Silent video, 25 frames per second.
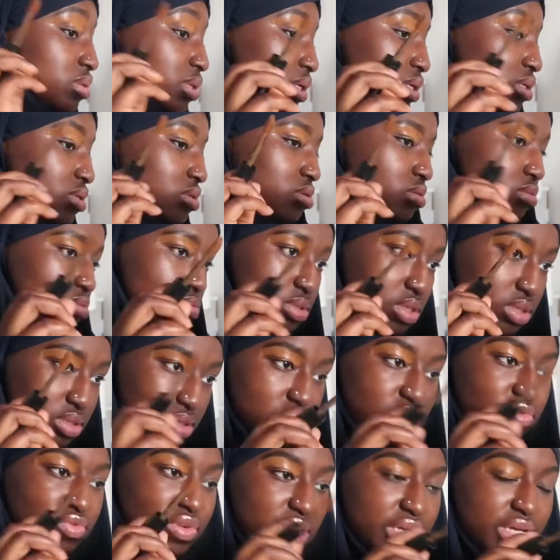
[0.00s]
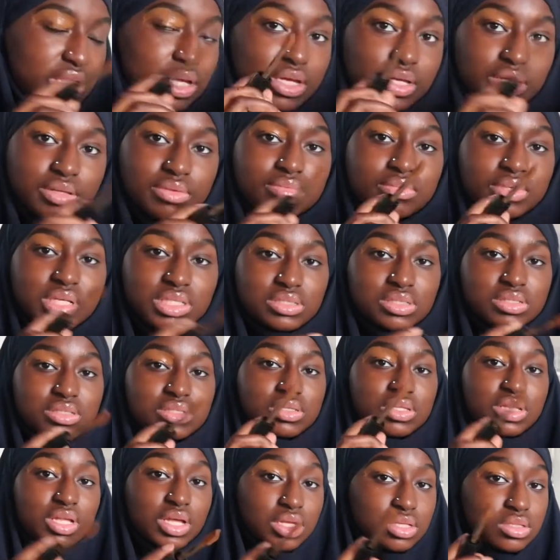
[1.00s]
this this is really it this is
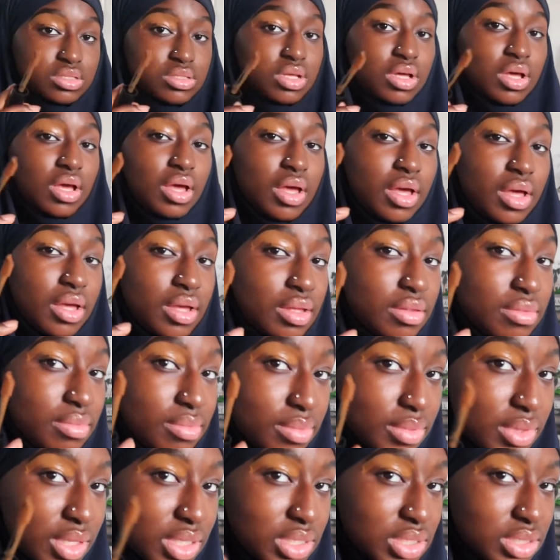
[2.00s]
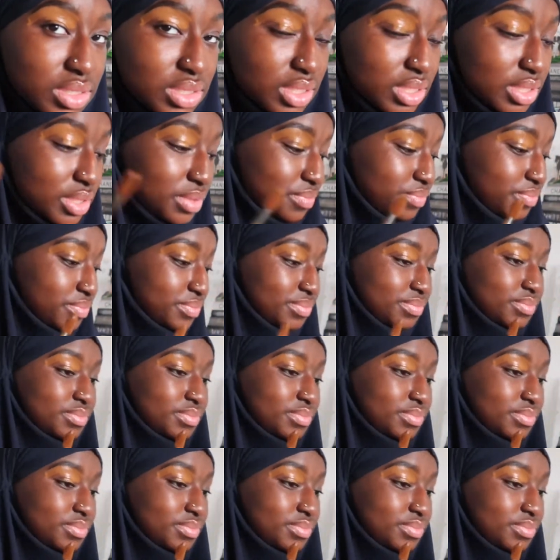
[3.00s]
this this is it